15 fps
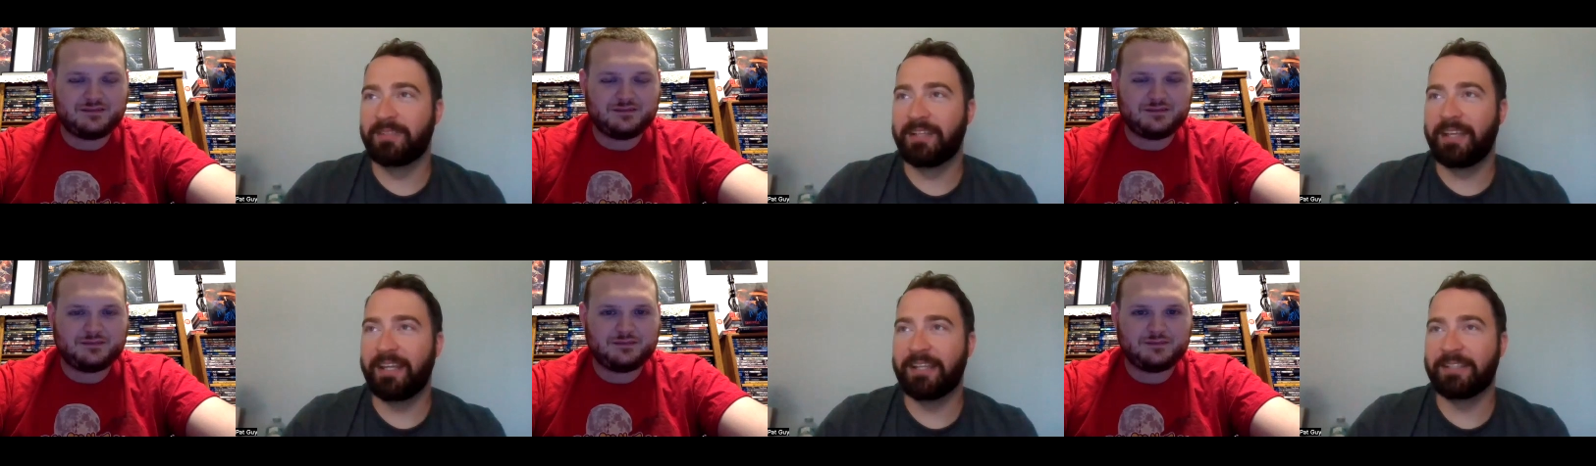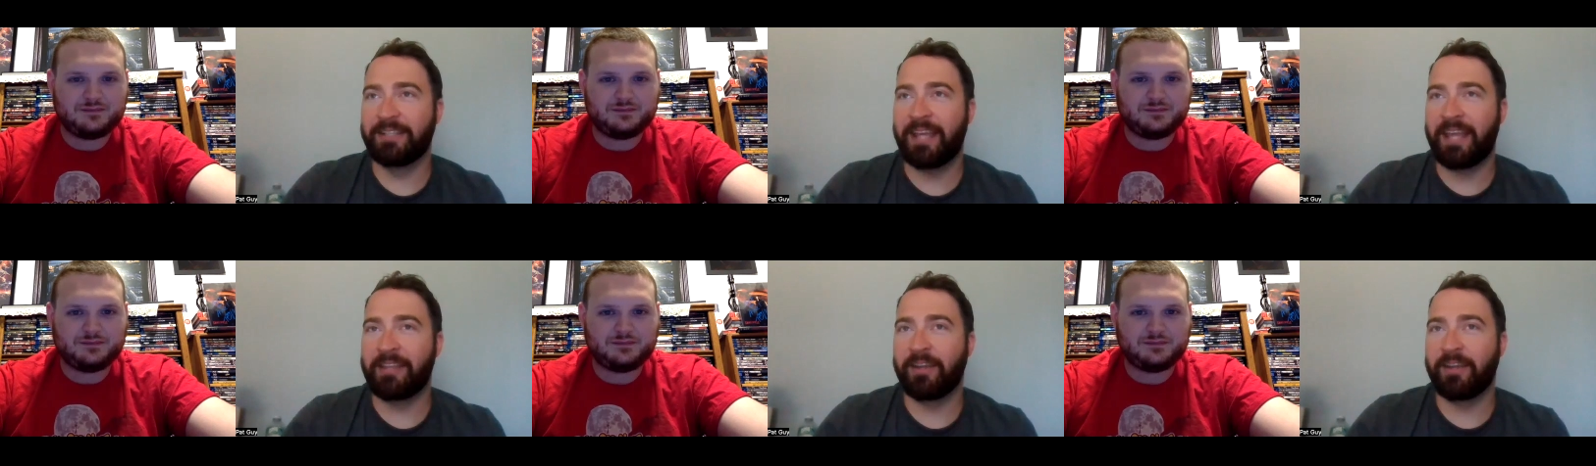
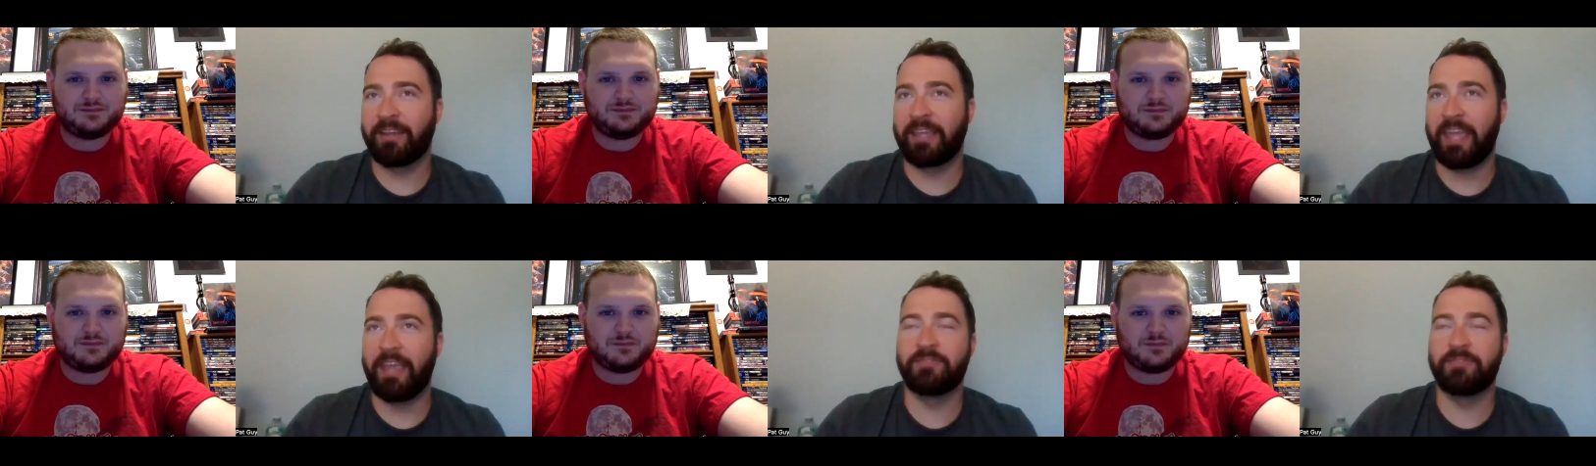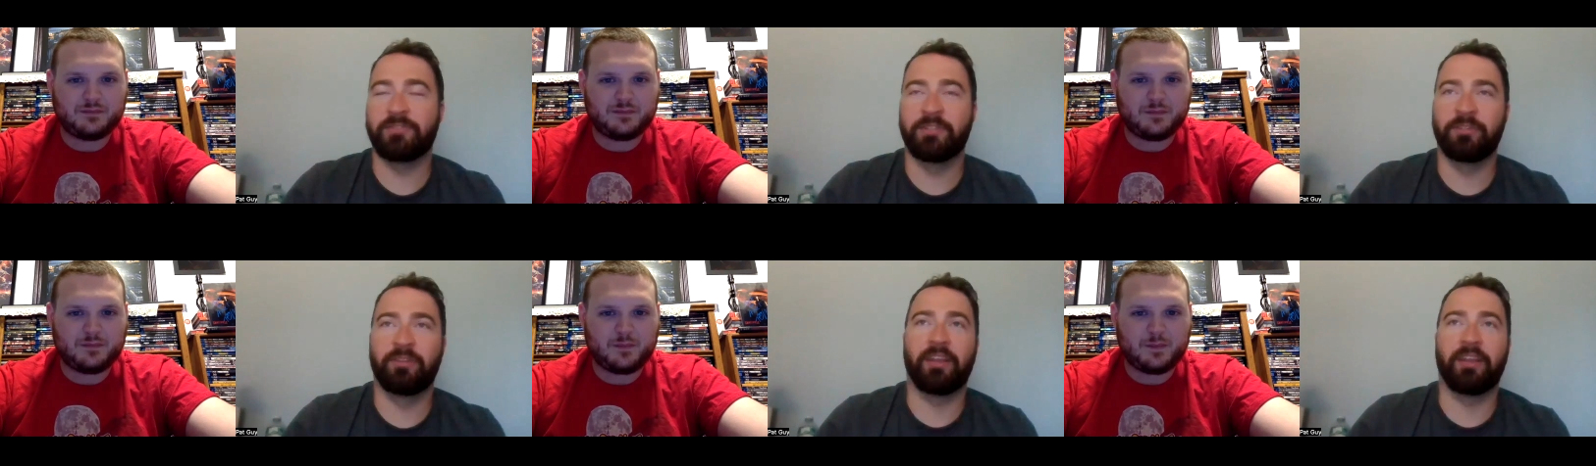Speaker 1: and, occasionally
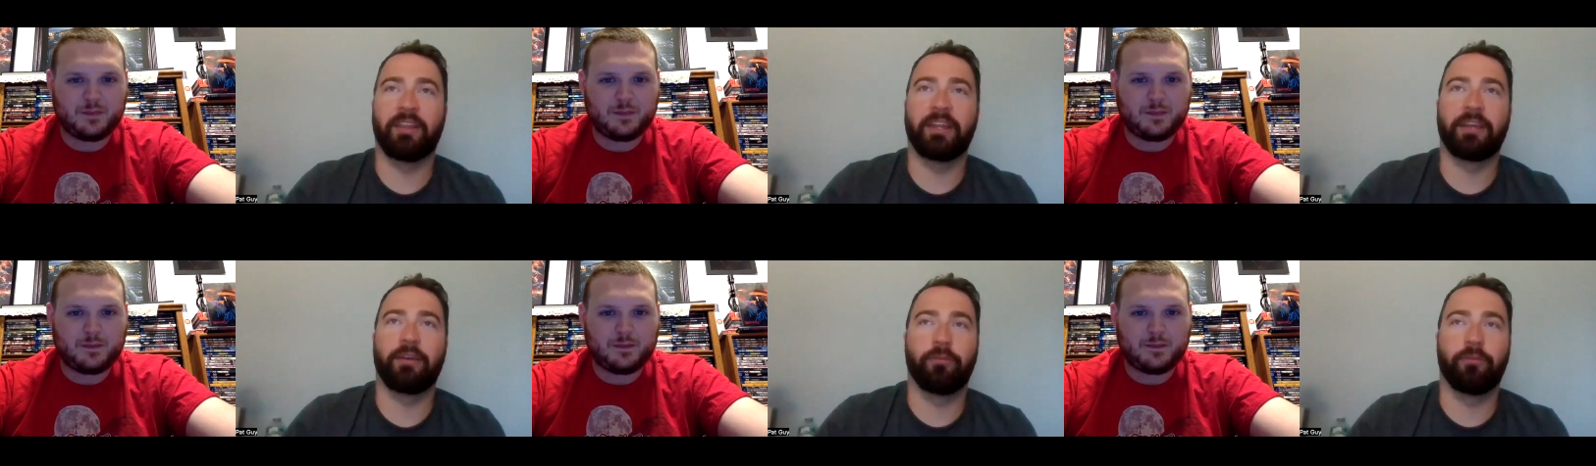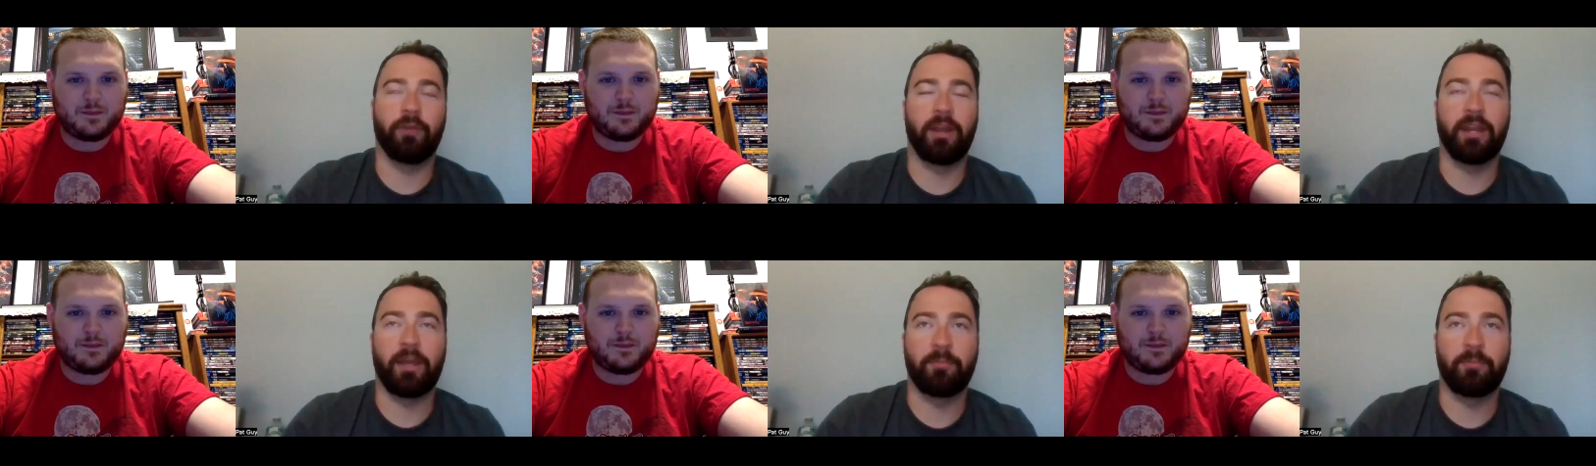you get like a
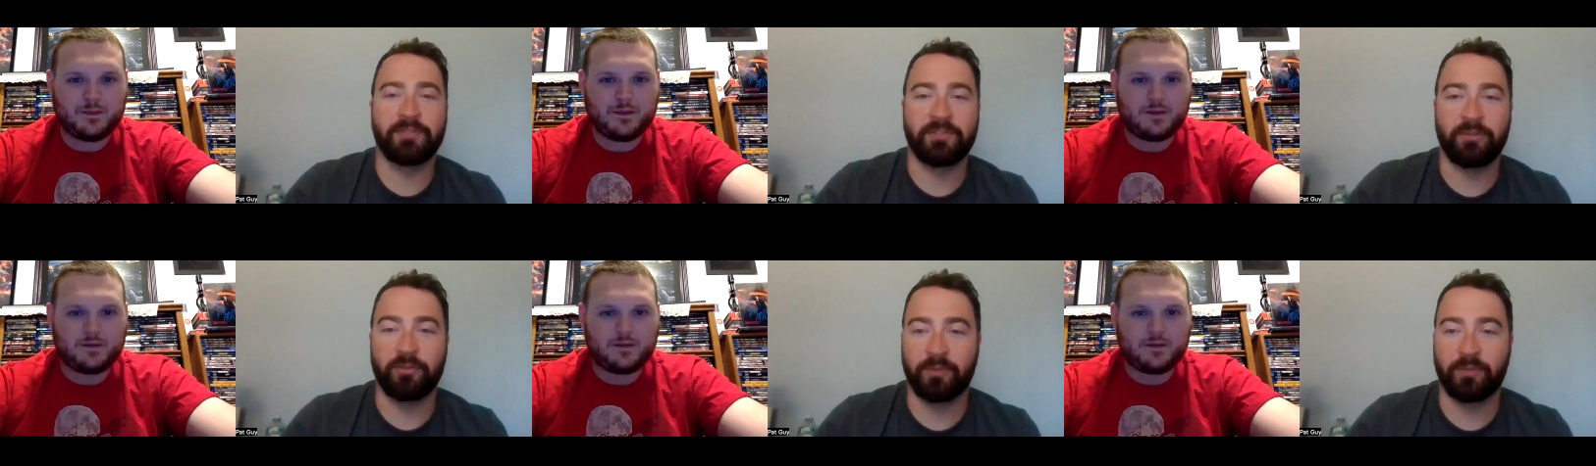great episode.